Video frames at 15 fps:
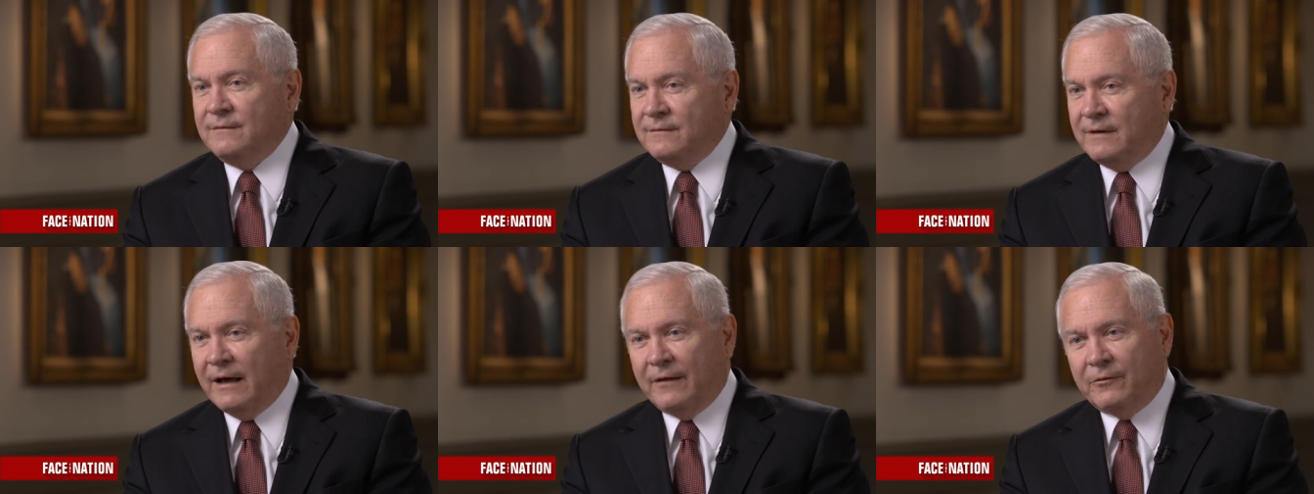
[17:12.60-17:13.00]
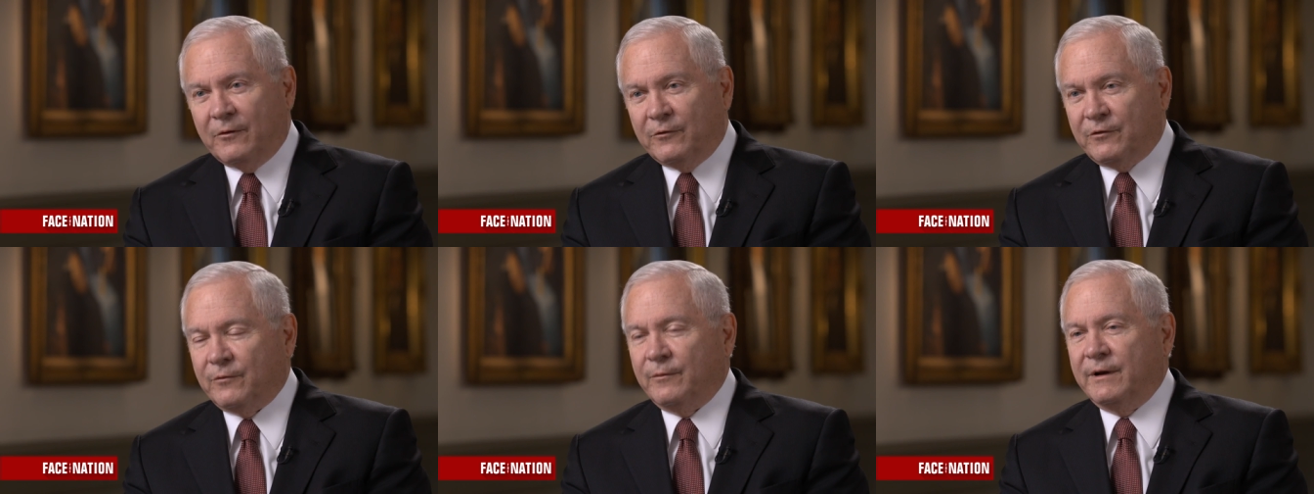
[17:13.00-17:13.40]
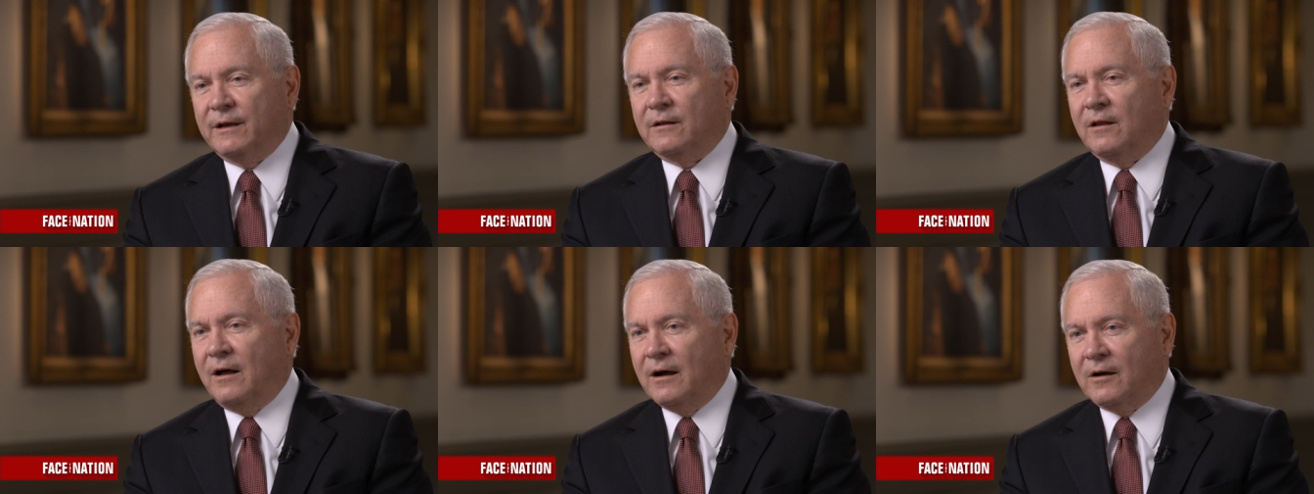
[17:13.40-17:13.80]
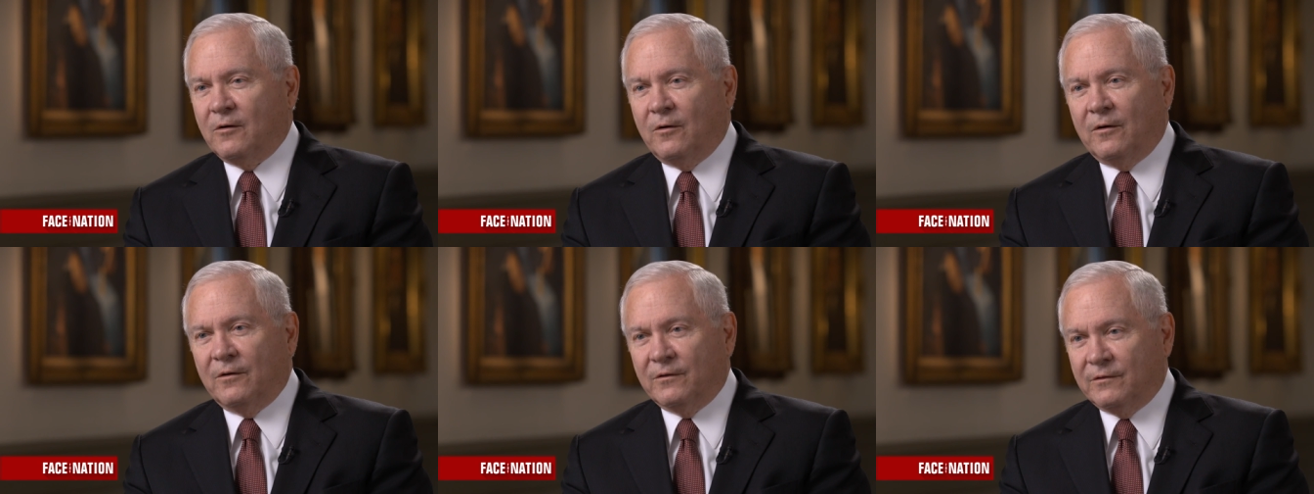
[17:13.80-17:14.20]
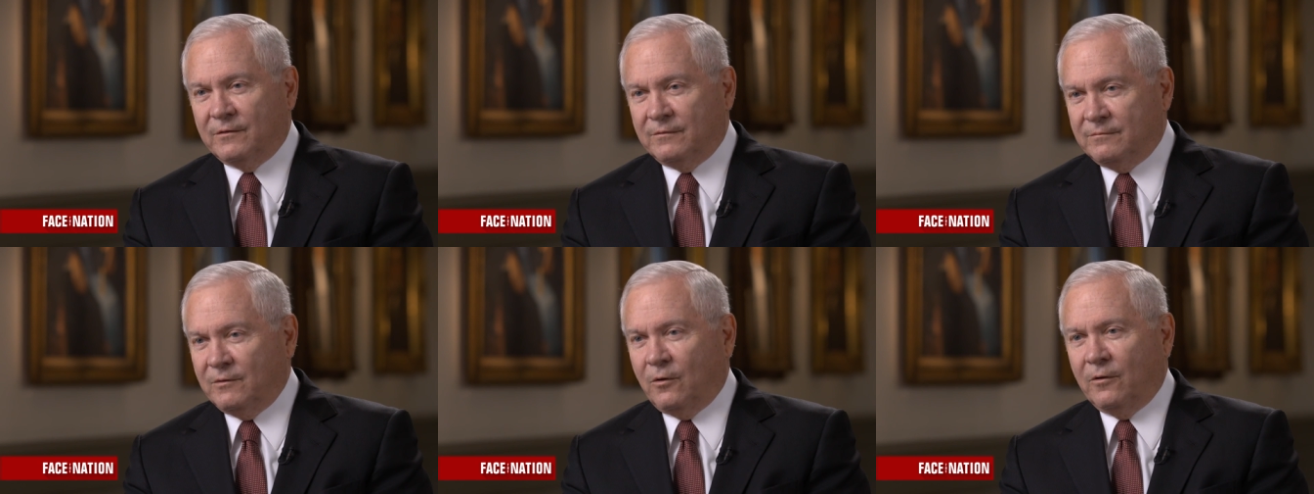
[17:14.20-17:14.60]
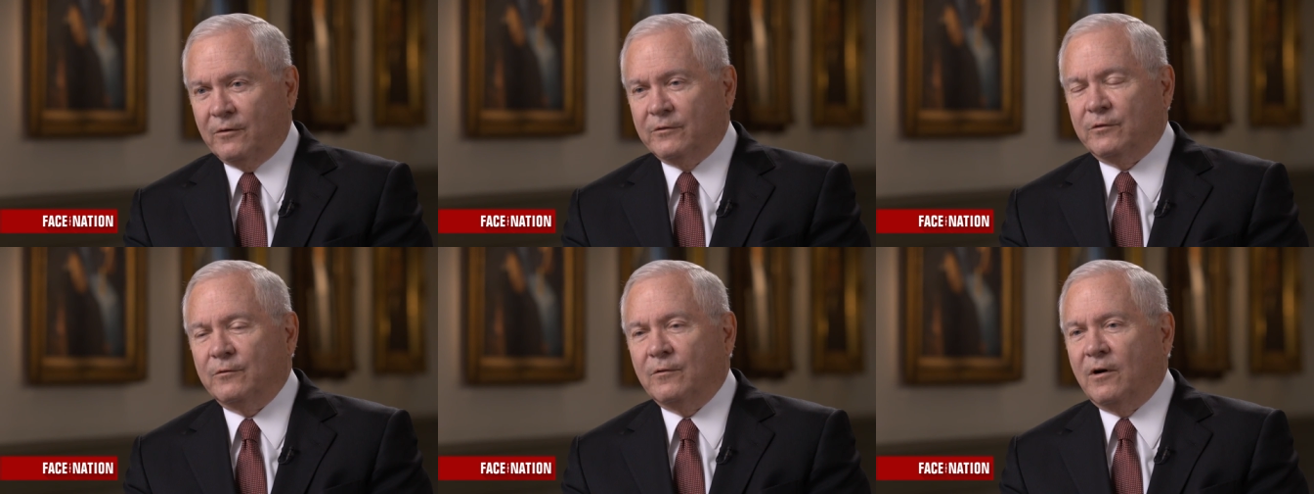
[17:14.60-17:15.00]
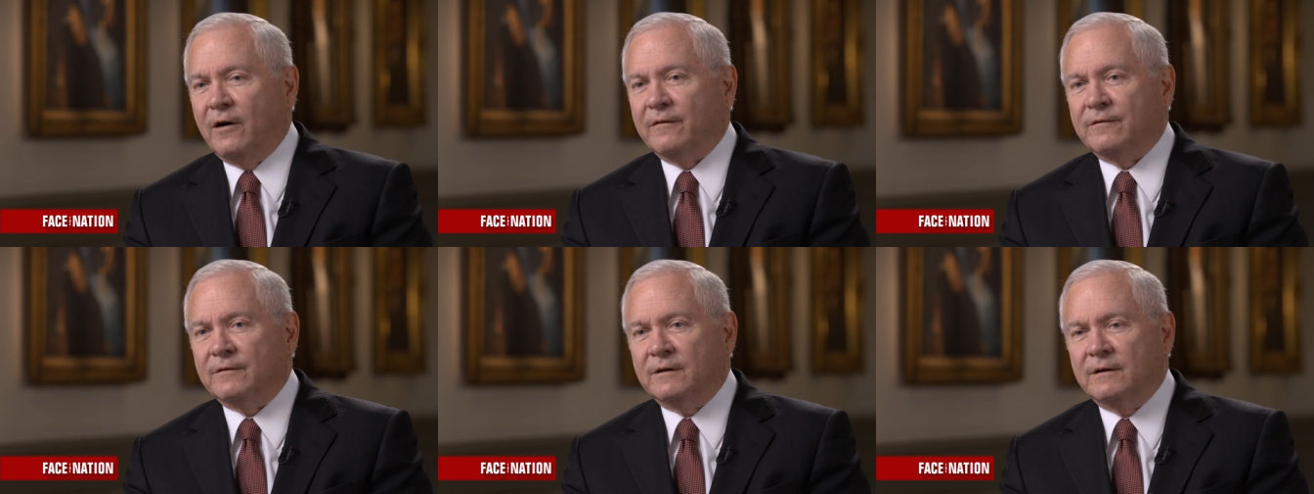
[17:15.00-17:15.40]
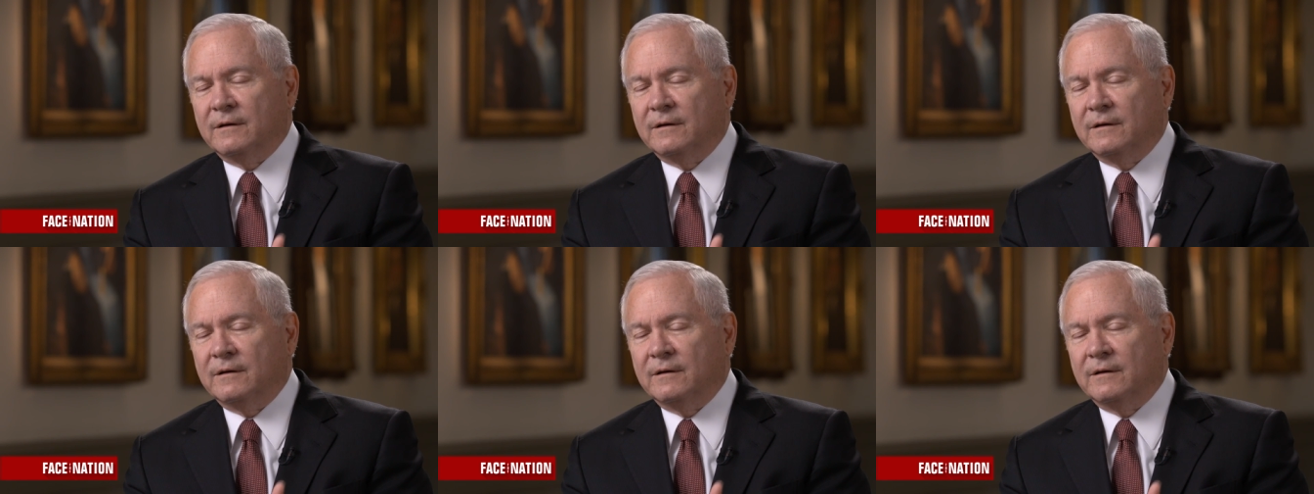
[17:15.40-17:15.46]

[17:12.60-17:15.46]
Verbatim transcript: gotten those three o'clock calls all too often.